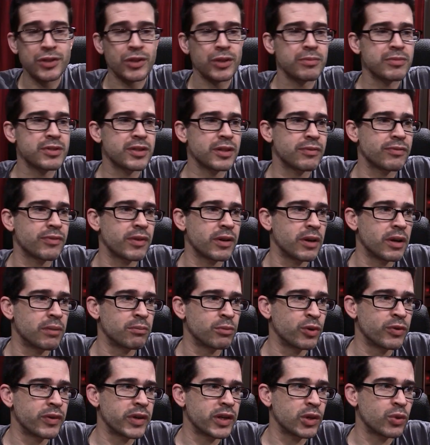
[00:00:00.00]
terms of
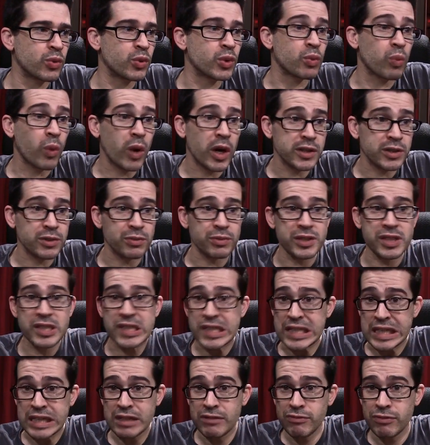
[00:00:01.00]
a movie you would want to
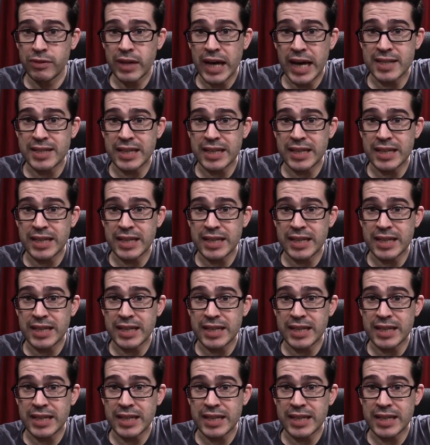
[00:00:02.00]
receive